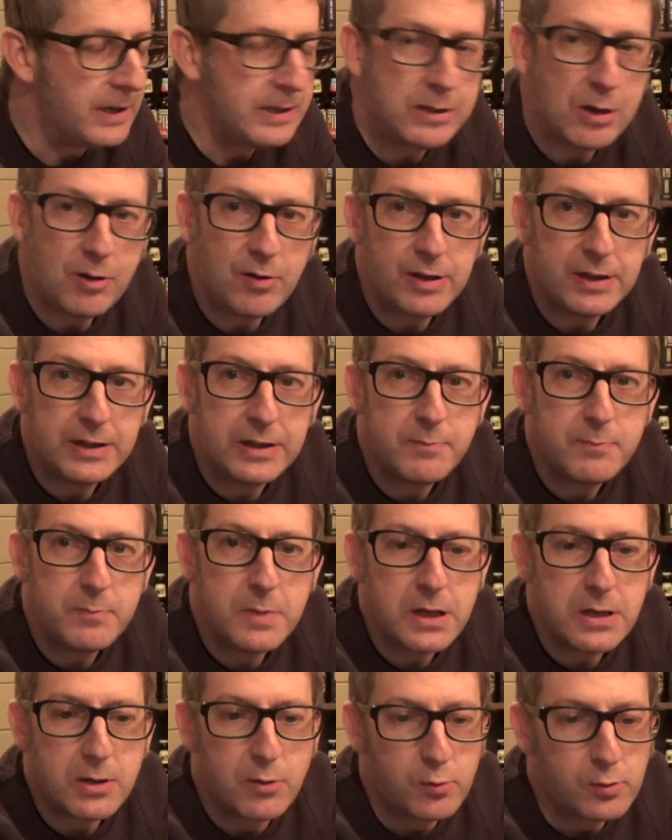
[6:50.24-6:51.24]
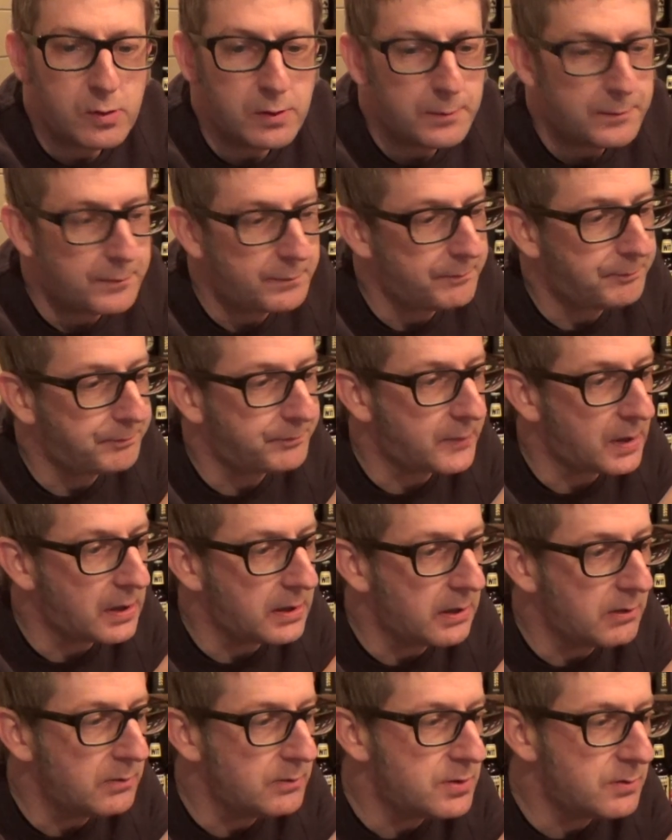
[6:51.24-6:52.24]
dining meal of, you
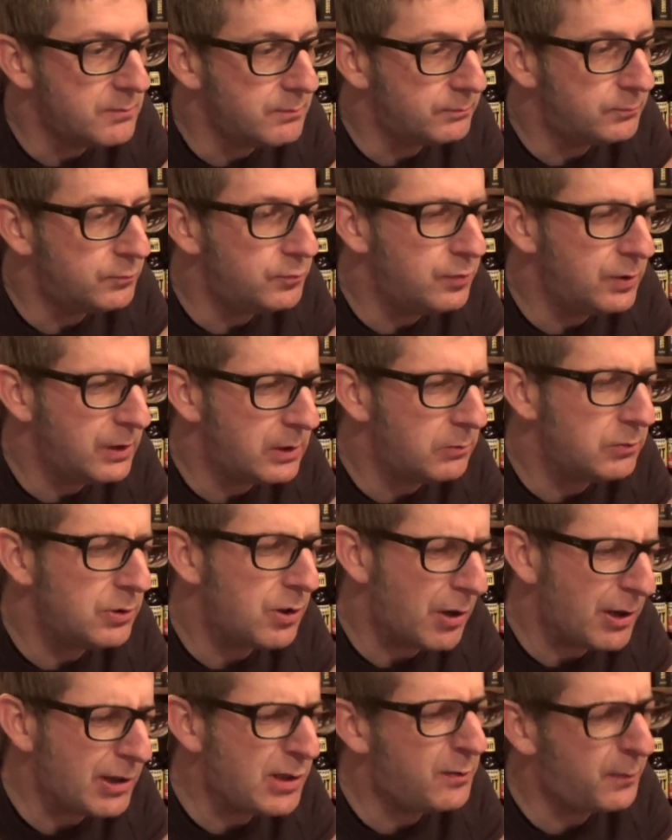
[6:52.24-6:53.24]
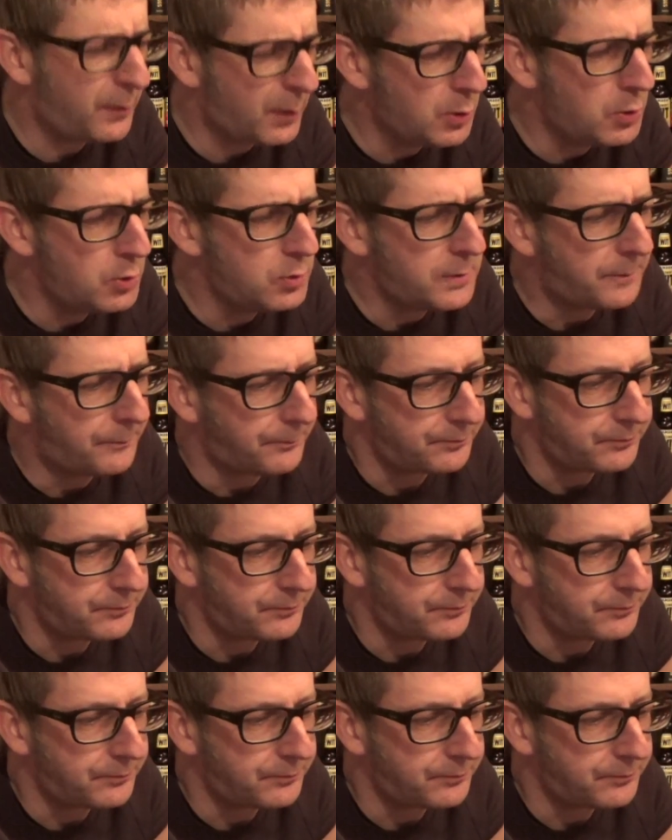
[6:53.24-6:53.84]
know, some real nice food,